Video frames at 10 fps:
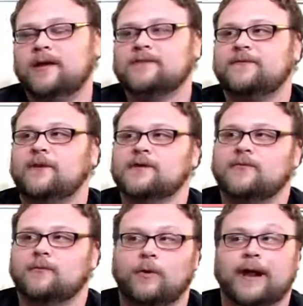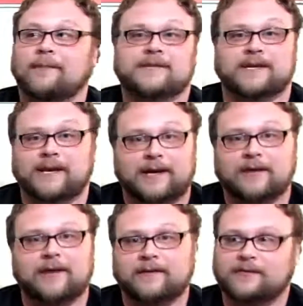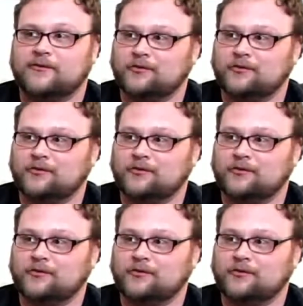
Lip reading: as far as from what I'm seeing at least,